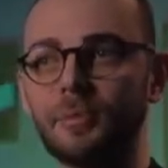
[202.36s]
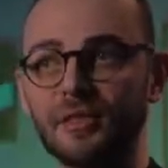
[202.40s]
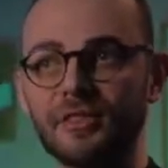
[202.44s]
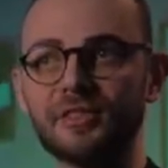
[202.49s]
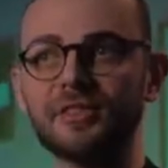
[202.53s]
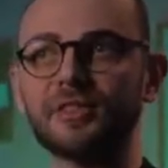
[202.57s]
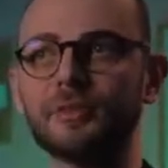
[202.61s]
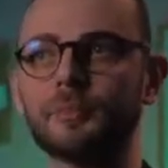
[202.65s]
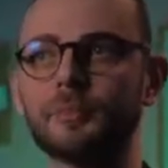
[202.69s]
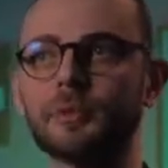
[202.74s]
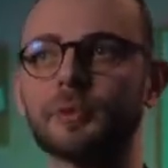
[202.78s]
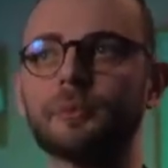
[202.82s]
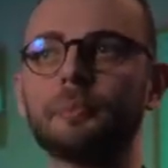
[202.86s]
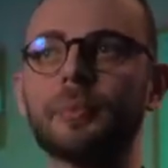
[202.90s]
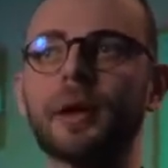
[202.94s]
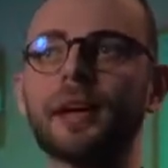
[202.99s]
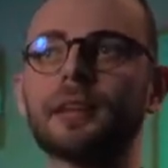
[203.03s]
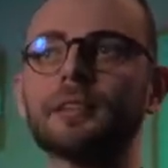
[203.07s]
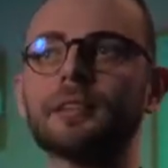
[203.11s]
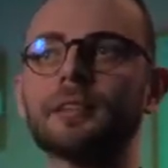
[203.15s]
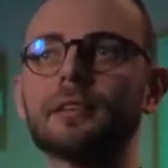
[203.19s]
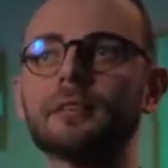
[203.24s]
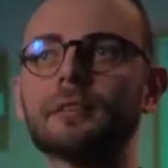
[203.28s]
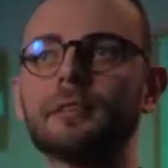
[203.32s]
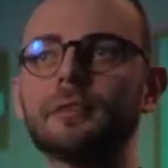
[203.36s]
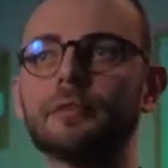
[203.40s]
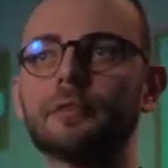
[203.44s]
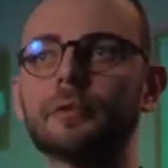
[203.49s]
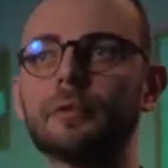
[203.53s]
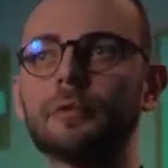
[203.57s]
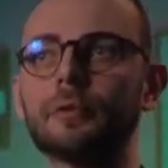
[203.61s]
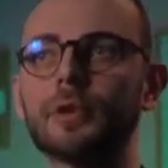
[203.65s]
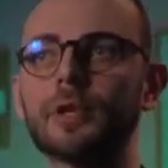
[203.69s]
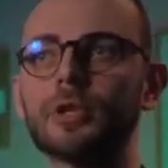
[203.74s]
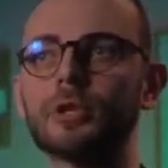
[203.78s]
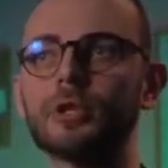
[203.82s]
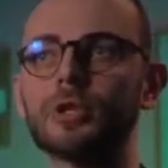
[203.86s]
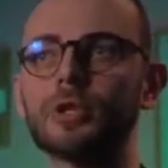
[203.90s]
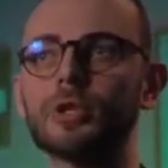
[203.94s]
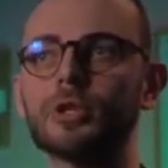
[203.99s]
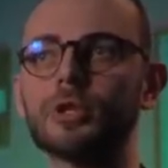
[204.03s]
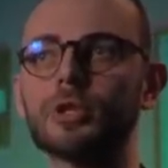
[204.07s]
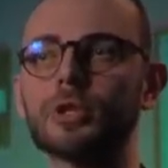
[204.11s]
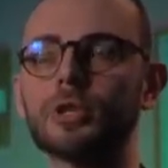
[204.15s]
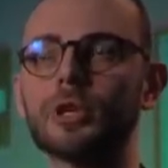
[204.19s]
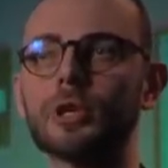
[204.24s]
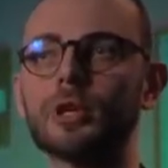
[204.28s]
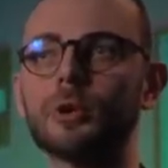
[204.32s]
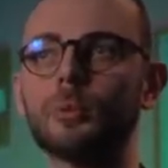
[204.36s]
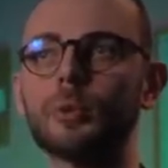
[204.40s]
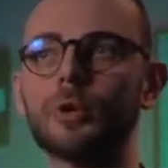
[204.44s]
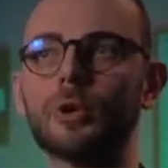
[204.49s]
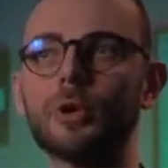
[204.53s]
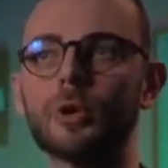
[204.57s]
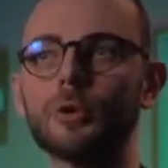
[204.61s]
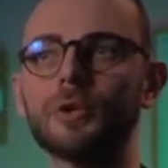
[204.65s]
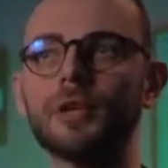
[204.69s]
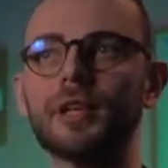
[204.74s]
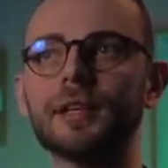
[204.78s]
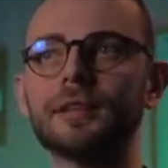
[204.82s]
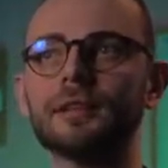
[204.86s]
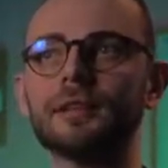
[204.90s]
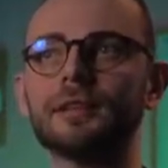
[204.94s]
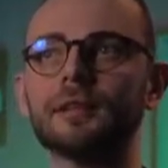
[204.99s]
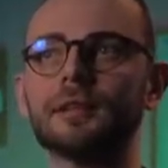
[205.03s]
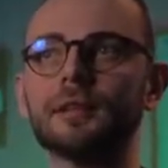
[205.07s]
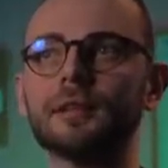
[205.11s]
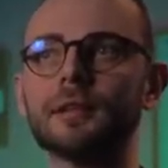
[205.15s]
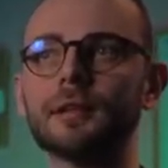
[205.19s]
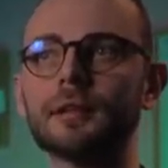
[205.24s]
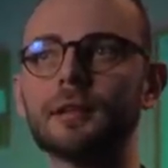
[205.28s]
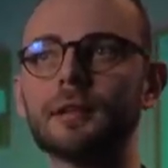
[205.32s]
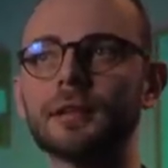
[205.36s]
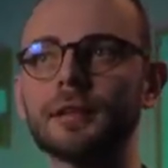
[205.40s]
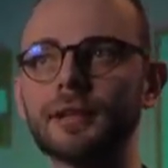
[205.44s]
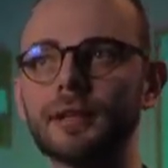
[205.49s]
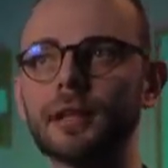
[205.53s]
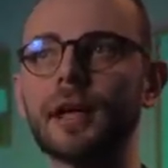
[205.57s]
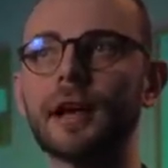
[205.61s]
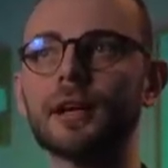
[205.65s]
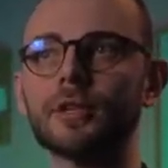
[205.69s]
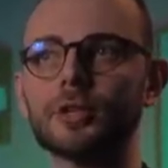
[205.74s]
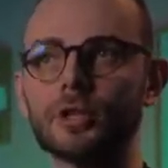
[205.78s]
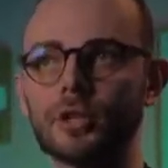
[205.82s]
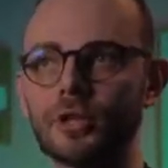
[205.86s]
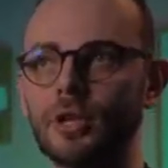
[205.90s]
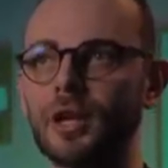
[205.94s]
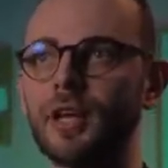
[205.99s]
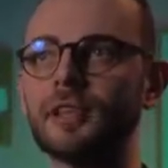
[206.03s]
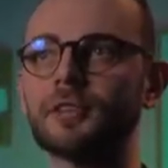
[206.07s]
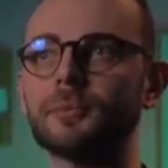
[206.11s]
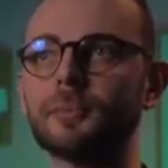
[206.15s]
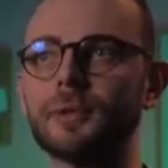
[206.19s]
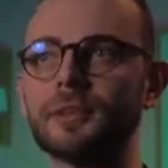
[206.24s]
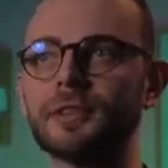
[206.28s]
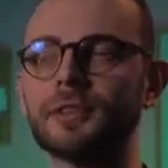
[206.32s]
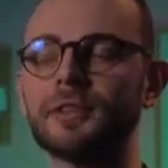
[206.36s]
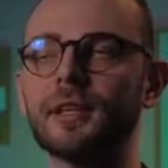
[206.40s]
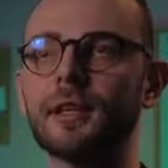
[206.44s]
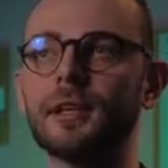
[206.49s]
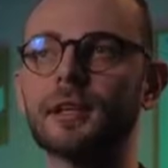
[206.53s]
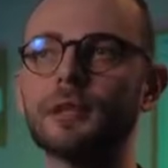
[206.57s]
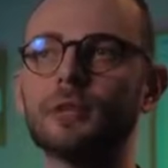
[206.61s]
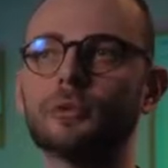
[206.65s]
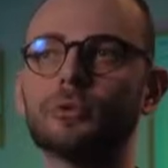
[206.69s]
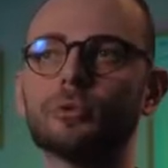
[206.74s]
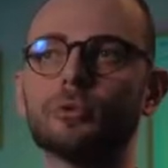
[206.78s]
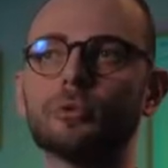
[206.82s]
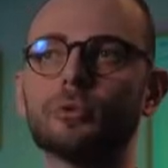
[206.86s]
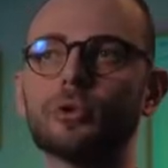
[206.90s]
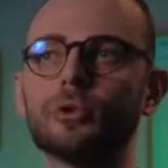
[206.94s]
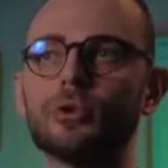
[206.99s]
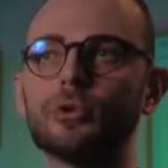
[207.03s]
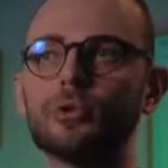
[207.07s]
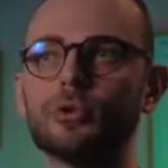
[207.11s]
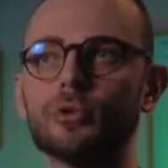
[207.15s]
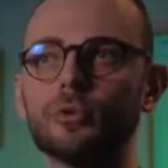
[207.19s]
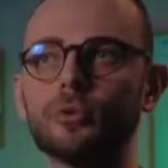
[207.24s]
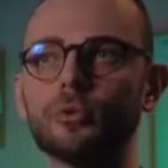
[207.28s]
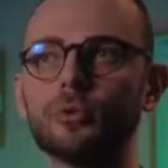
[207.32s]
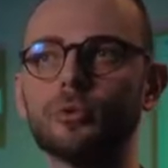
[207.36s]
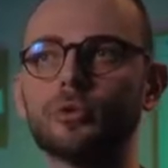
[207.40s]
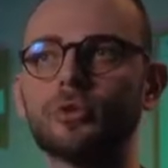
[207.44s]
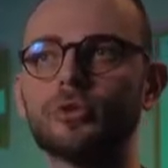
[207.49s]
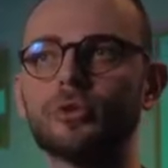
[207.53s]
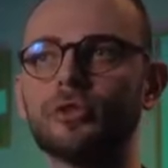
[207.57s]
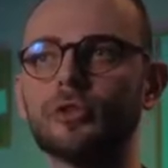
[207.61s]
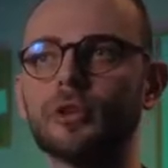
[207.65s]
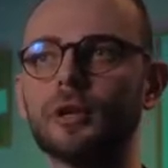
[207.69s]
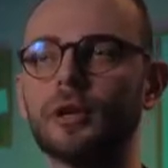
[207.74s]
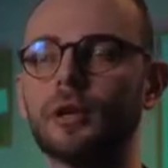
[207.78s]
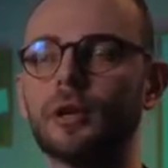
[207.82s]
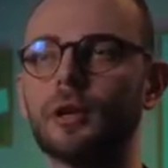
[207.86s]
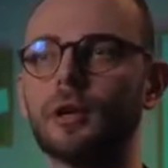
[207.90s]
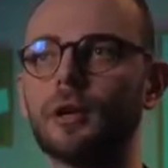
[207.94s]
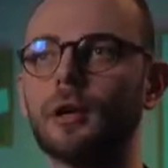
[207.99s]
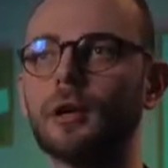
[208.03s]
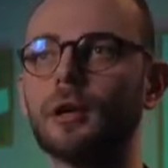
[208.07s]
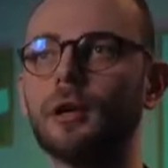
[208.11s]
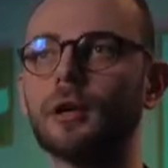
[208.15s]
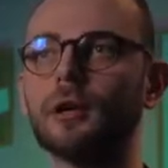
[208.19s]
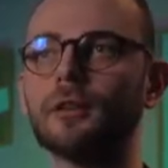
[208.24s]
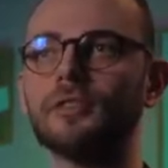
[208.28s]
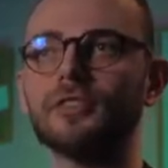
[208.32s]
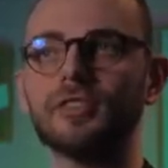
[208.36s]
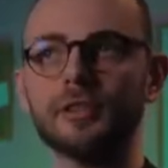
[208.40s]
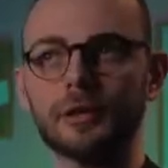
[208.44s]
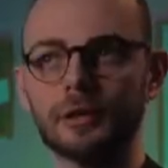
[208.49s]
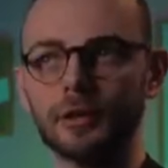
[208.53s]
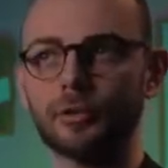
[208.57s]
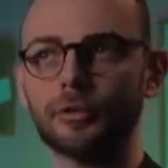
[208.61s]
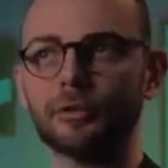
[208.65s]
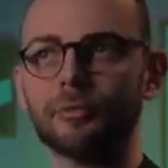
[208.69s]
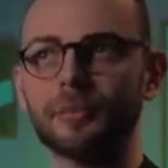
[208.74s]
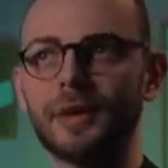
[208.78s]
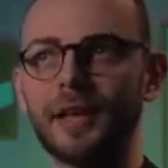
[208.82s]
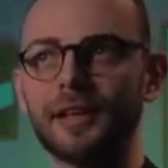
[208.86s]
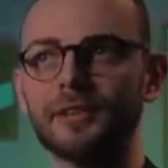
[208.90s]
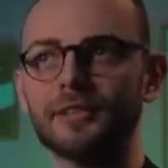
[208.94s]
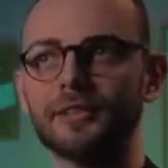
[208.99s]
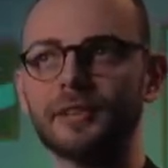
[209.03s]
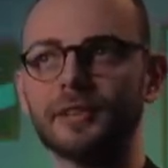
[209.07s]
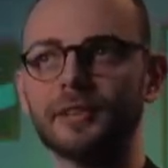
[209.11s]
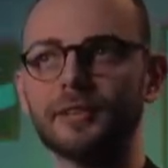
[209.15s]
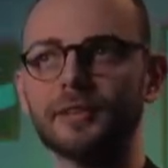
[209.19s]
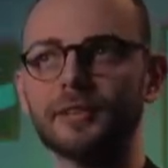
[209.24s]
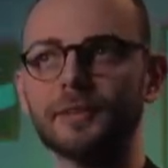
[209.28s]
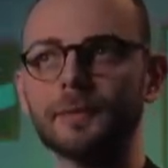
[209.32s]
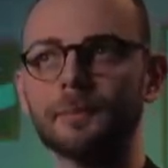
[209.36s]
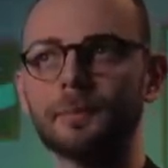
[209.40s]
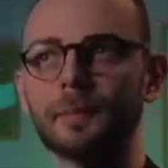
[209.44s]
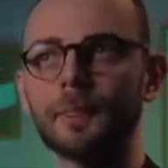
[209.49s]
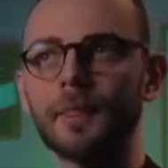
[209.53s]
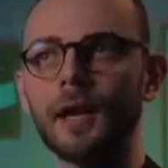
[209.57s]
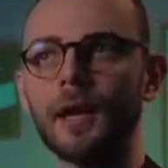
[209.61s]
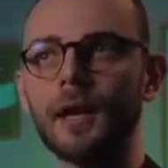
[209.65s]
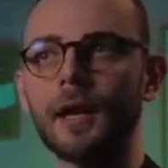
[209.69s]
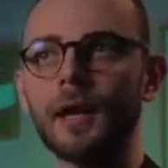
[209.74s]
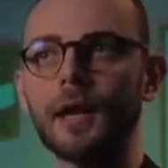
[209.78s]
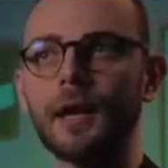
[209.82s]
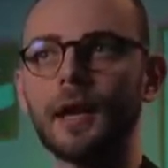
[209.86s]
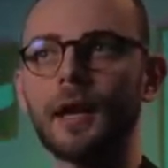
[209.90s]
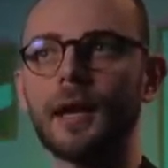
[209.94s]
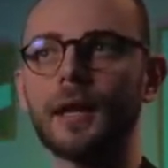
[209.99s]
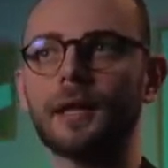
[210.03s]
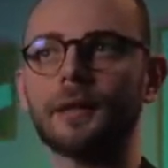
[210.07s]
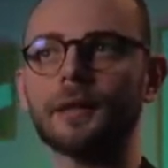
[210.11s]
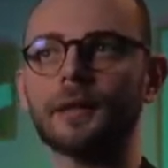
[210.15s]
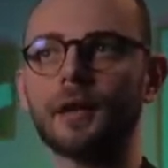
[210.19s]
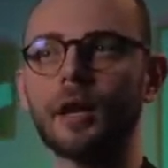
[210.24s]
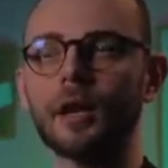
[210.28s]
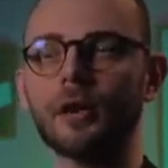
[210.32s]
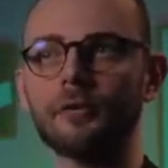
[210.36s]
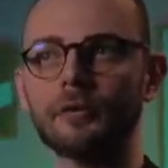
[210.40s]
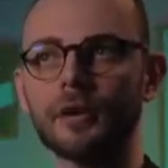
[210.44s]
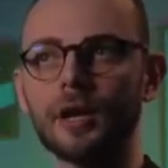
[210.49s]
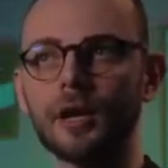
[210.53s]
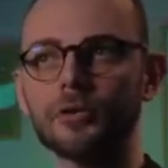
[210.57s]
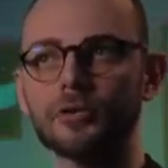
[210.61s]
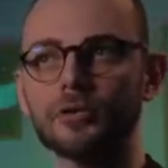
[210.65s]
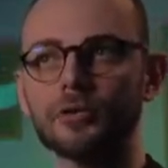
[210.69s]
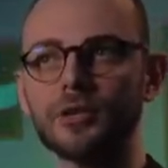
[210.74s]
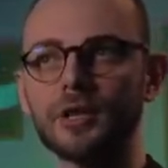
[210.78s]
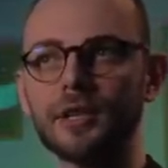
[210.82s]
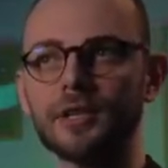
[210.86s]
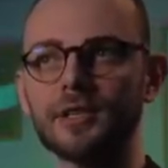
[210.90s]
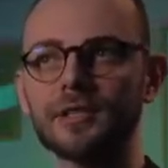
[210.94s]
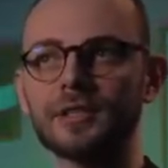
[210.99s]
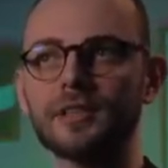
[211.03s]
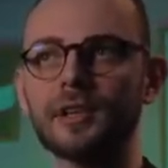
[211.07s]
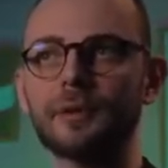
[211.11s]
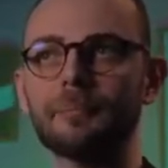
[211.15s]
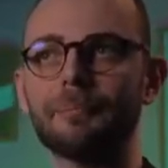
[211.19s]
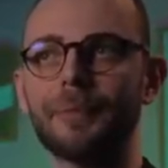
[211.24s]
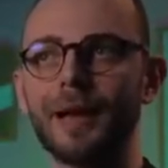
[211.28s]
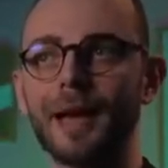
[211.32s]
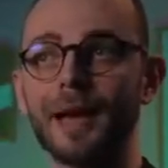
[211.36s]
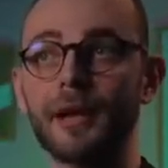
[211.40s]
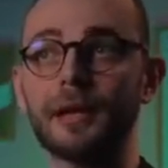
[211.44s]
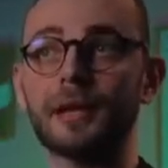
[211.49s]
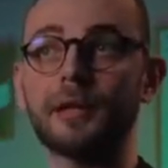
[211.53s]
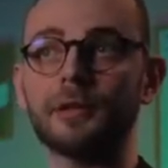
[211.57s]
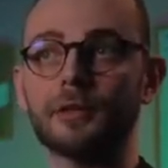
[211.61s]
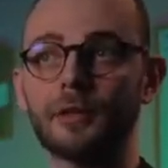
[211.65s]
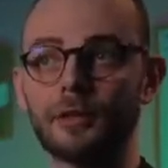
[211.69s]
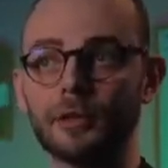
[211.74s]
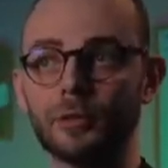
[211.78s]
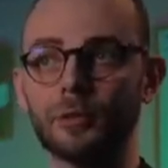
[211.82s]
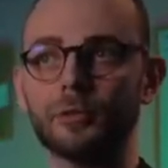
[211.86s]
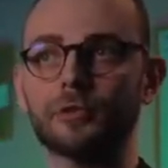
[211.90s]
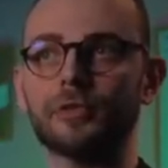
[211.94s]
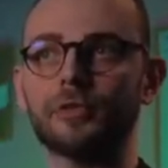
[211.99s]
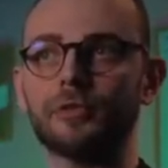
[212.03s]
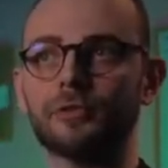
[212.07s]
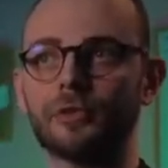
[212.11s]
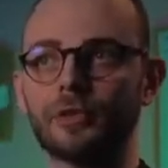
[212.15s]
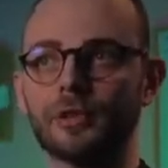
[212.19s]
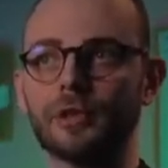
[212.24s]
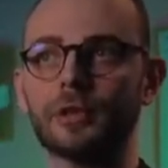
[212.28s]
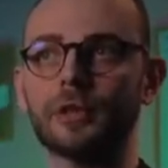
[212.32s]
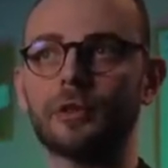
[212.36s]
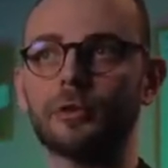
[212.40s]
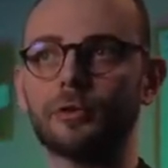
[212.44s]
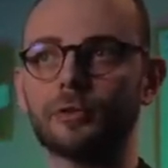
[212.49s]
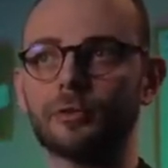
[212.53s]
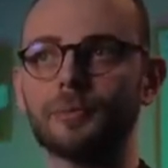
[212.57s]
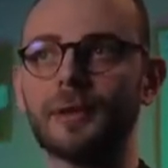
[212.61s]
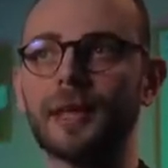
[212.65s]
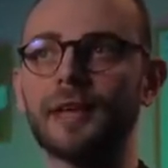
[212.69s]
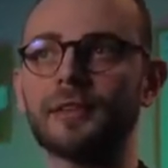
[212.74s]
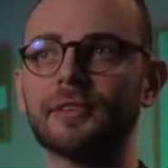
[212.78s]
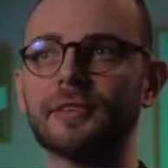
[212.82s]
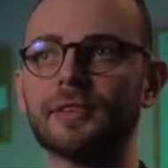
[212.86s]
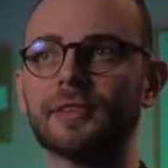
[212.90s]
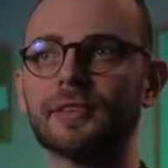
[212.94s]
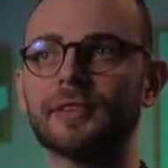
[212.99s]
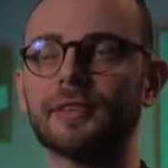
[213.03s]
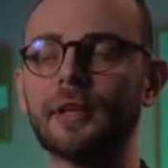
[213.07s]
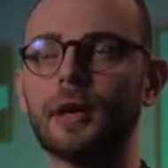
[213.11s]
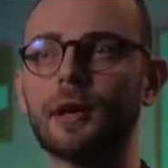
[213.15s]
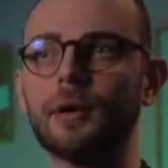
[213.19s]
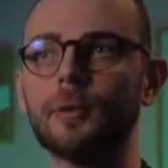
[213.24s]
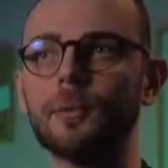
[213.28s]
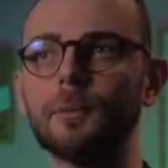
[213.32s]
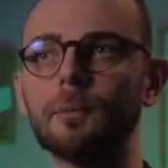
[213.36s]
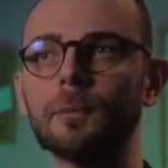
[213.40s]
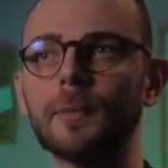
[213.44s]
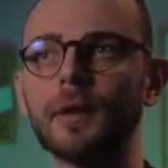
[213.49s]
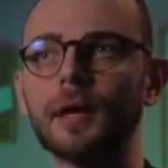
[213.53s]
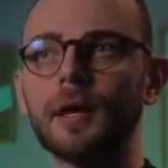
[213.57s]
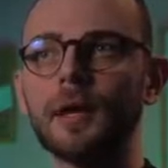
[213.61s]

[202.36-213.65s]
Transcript: business perspective, from which we know that legal action has been taken to reduce single-use plastics. And a lot of countries are banning the use of single-use plastics now,